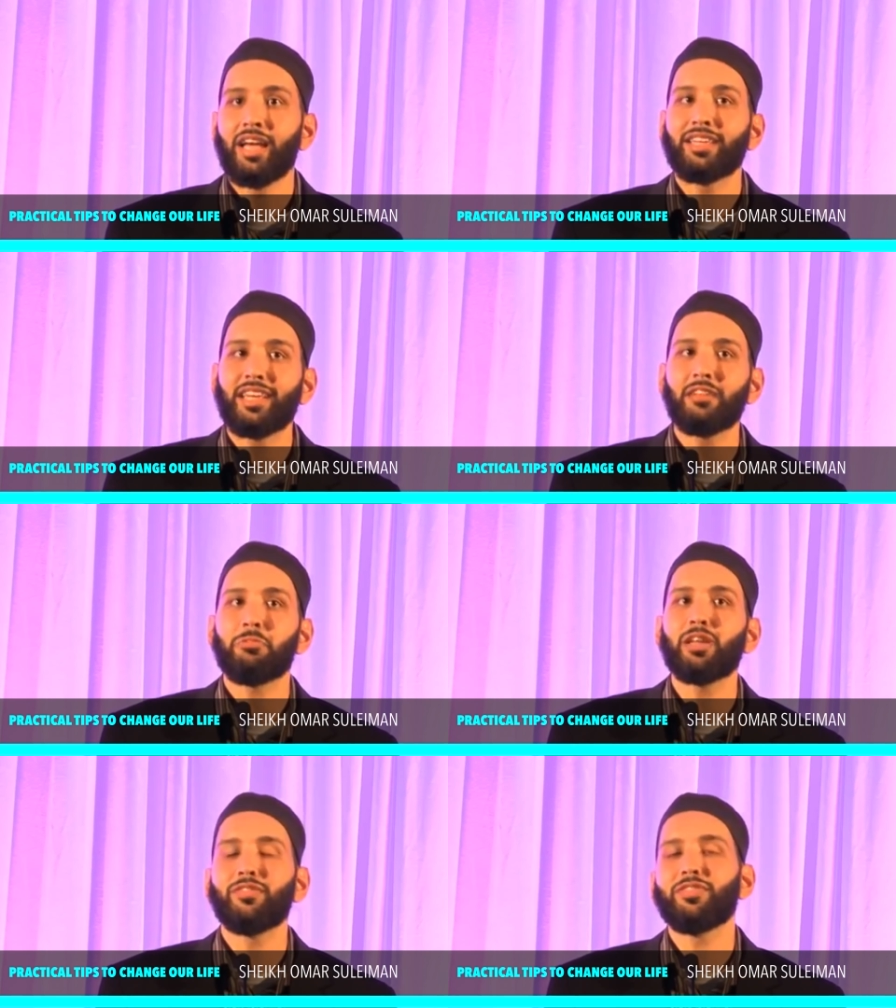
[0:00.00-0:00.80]
Get
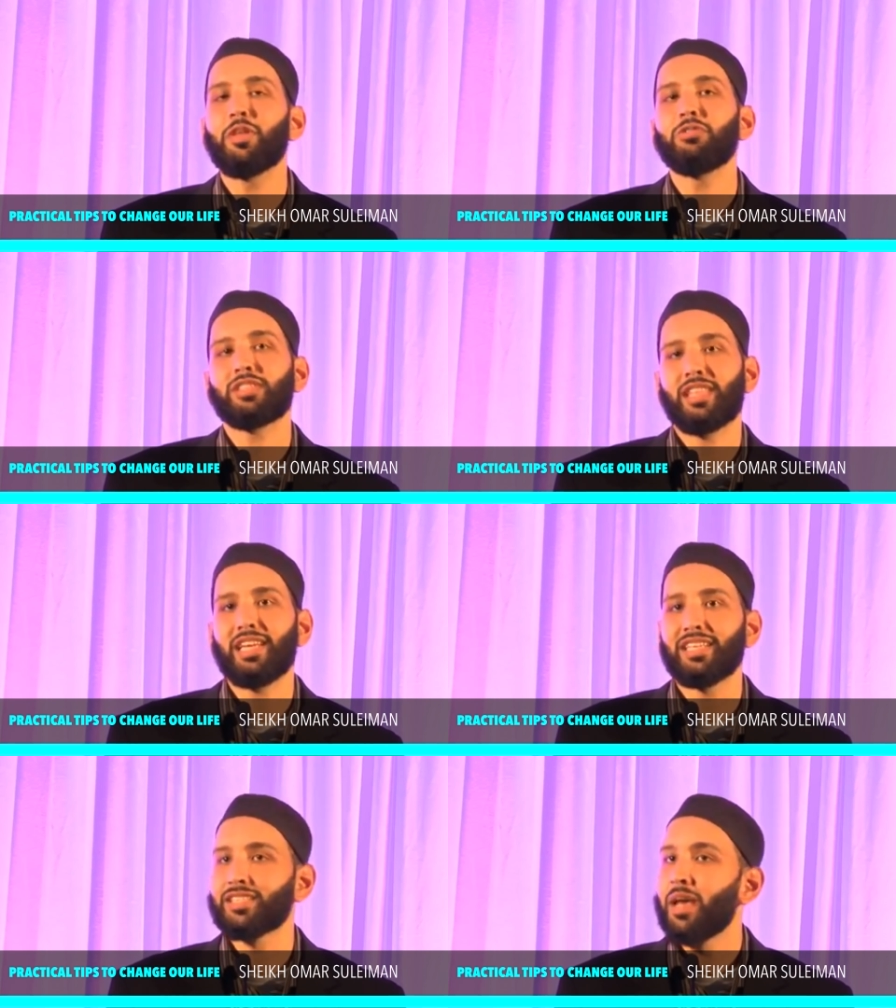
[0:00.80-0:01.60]
rid of those
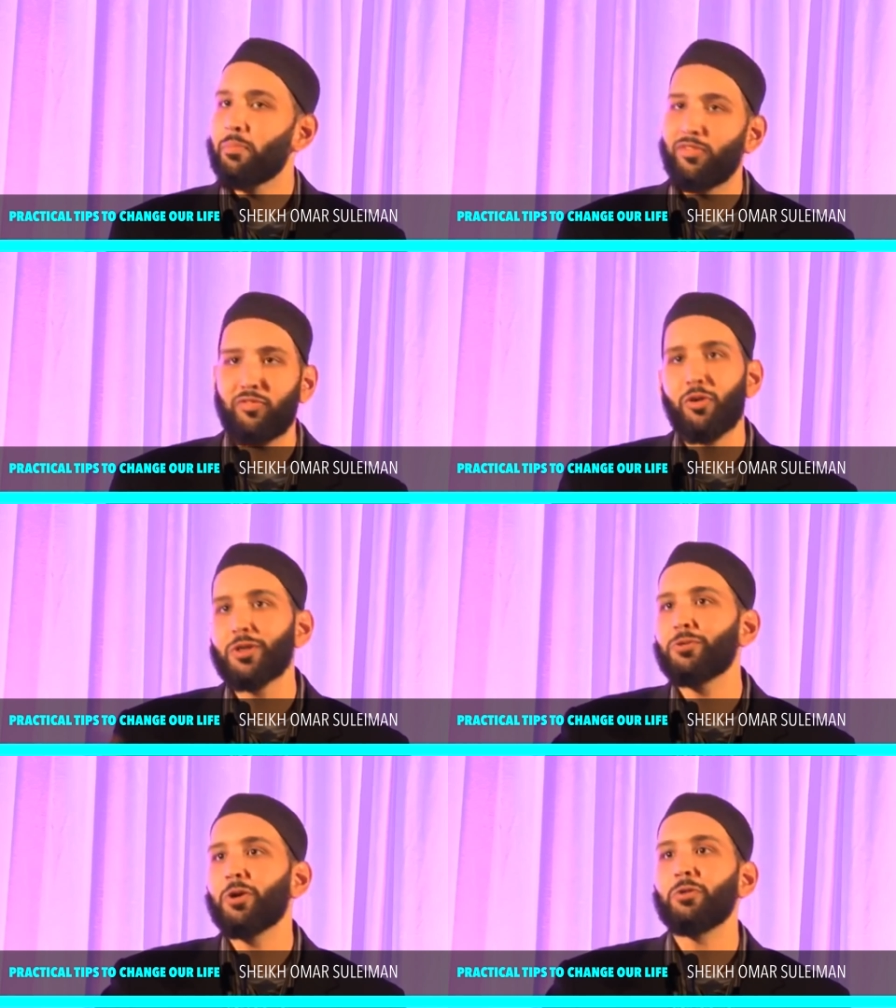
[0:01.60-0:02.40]
things before
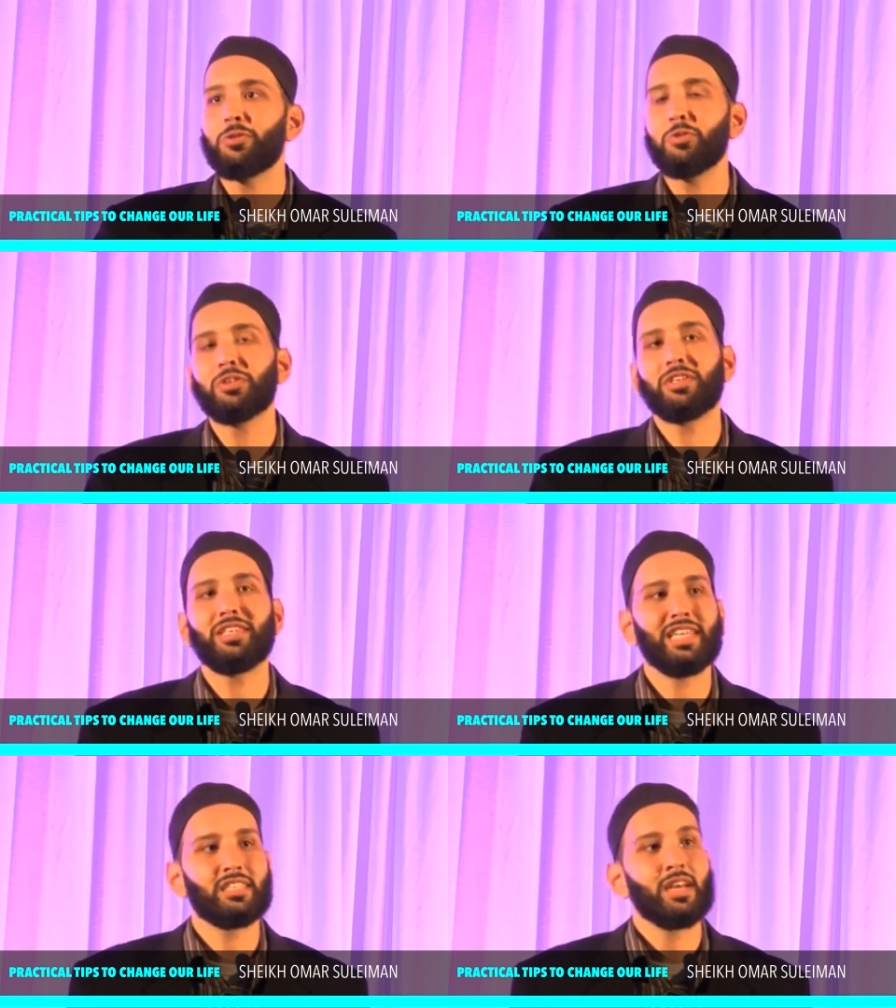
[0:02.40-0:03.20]
you go do good
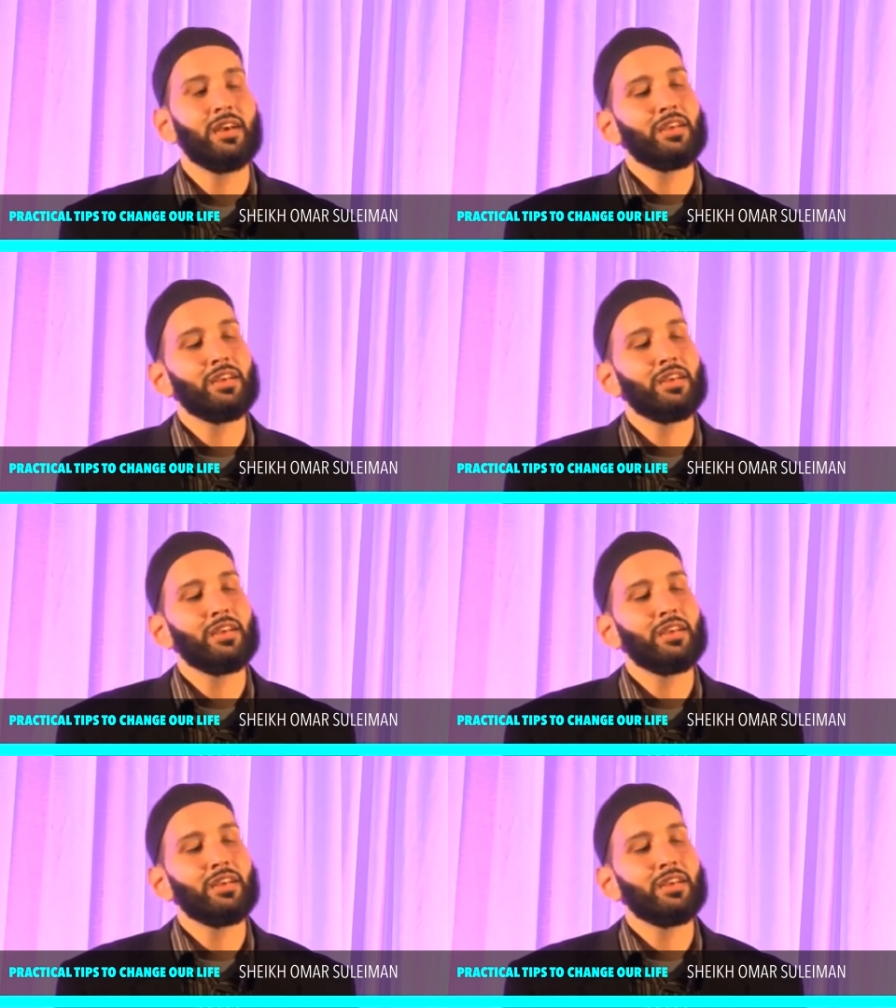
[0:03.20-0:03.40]
deeds.